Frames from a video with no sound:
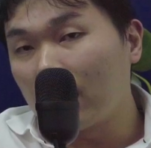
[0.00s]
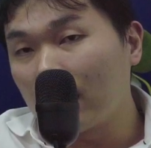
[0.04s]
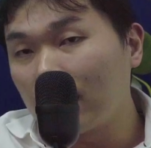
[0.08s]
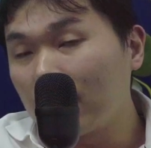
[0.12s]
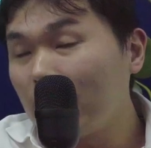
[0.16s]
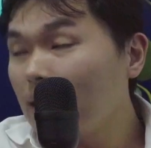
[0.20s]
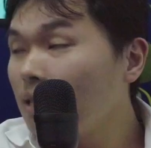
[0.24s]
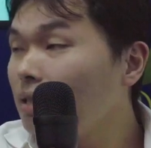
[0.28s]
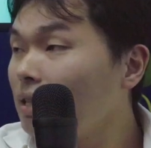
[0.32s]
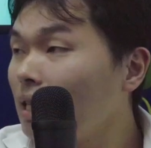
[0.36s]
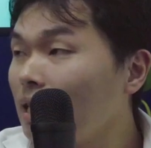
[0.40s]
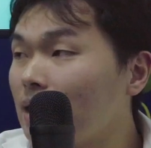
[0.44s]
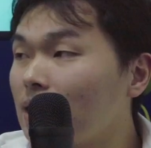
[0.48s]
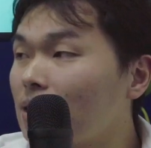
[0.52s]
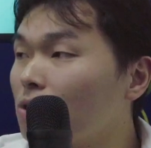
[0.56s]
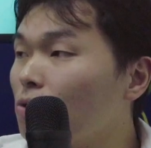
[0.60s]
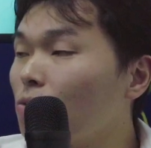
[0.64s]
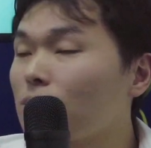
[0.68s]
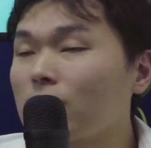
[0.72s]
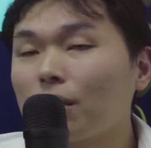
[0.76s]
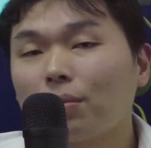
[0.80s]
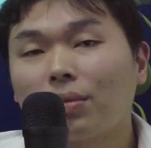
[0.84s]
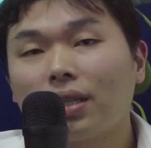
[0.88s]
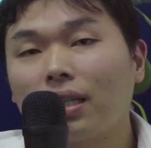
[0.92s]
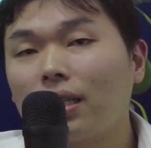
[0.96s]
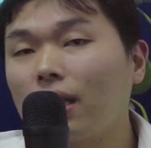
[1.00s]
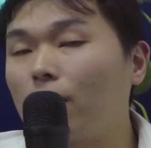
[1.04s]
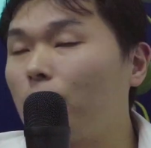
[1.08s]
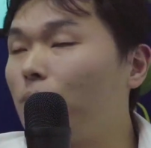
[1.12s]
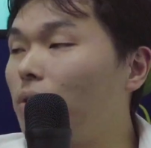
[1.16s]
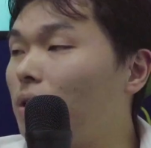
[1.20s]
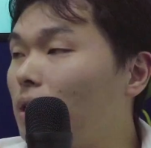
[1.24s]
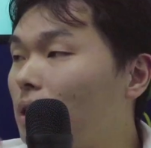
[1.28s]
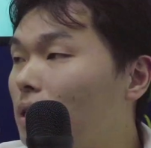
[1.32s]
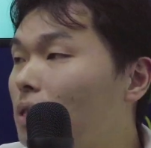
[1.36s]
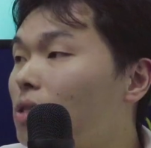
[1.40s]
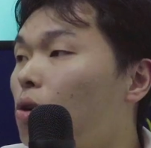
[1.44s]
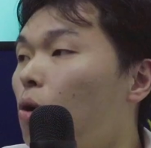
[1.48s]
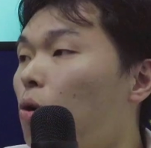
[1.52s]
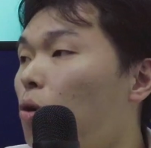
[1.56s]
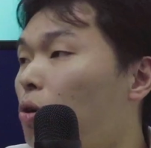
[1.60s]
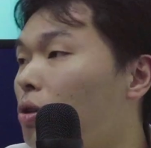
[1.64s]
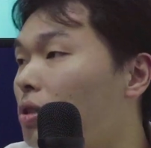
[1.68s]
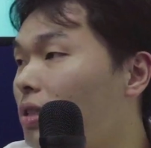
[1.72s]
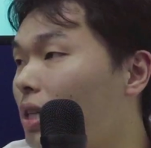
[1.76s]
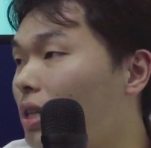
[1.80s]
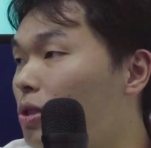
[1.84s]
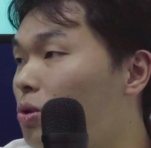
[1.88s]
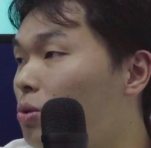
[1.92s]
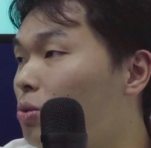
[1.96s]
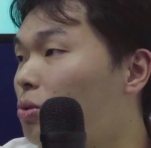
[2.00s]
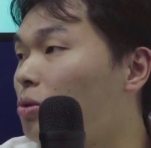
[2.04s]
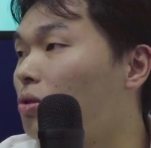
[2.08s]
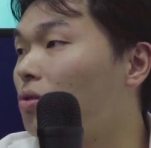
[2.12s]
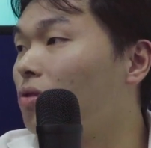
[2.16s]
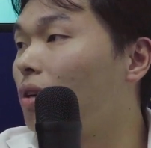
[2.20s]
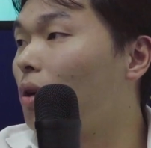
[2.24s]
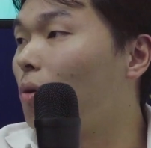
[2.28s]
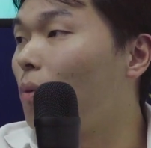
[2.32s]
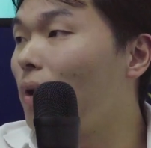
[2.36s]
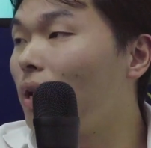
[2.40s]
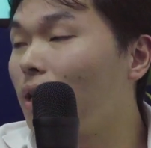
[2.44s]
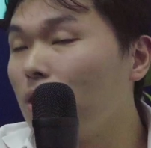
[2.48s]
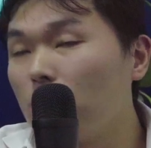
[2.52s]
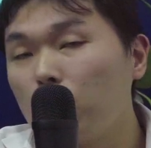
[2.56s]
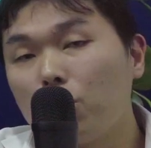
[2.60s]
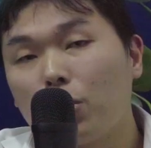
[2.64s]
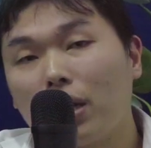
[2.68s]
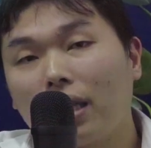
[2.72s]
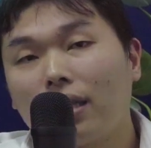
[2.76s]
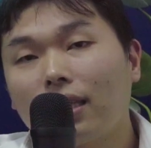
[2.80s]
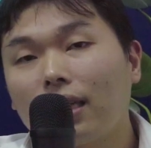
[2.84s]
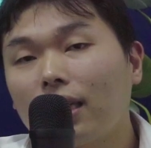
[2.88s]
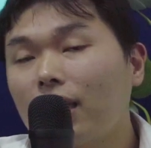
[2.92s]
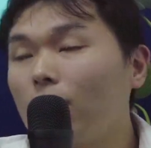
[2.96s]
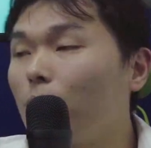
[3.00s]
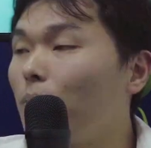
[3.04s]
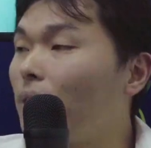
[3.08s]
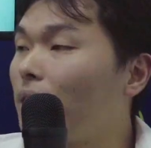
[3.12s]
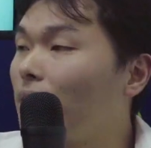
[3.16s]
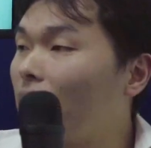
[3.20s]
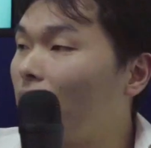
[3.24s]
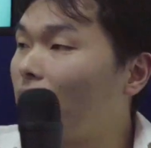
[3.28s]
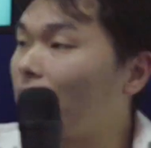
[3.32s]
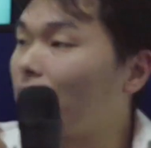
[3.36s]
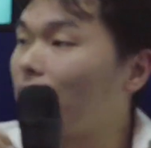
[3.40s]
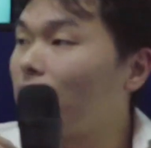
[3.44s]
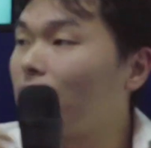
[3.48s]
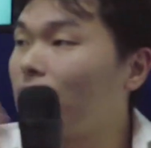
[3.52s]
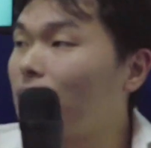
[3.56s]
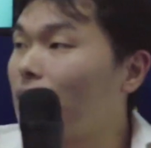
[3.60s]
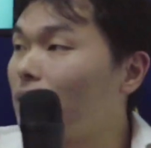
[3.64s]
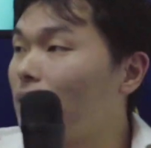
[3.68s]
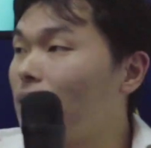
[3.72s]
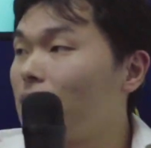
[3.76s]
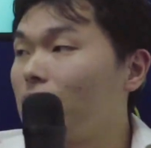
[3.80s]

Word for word: and that, that is not something that it's all contextual, right? Mm. Whether you can take it, whether I can take it,